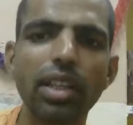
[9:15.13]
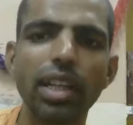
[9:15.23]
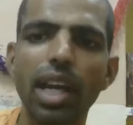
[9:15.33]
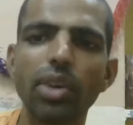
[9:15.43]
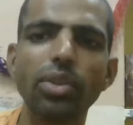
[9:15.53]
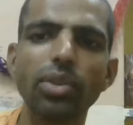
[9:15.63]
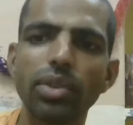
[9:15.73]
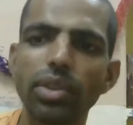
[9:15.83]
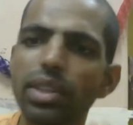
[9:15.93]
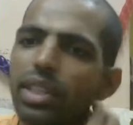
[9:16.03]
Now
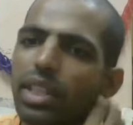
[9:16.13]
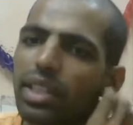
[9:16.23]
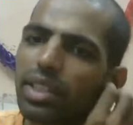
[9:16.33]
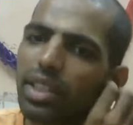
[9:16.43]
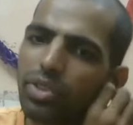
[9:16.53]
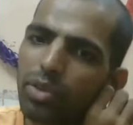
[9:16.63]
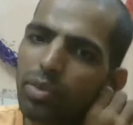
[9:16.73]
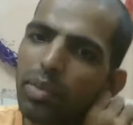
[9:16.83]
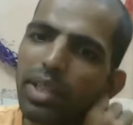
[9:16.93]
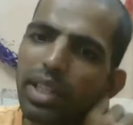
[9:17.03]
they should be
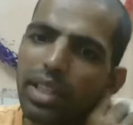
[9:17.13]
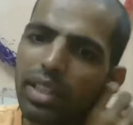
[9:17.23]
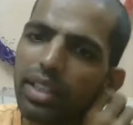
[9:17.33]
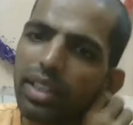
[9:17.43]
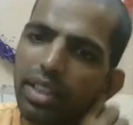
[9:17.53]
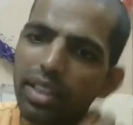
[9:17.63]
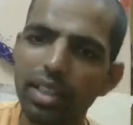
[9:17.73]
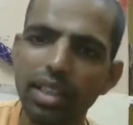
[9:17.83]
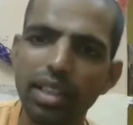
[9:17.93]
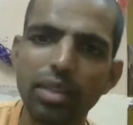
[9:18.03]
abandoned
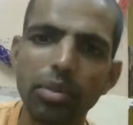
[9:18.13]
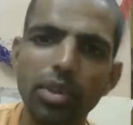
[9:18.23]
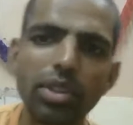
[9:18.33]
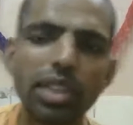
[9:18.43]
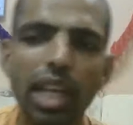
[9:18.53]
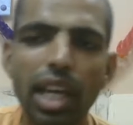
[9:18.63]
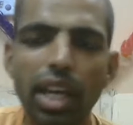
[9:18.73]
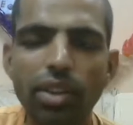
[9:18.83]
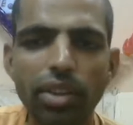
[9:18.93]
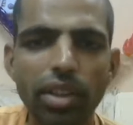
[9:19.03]
because they have